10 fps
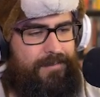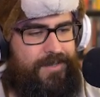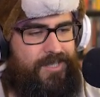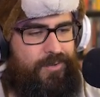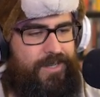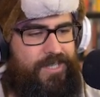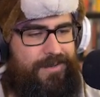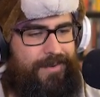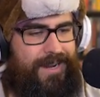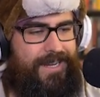But
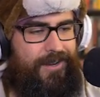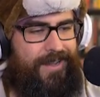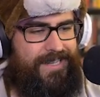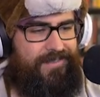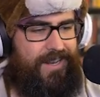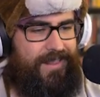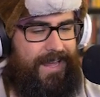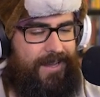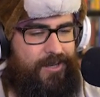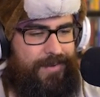Shuichi and Maki, you guys even
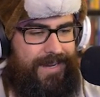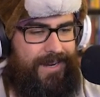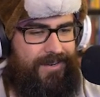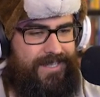allowed to be here?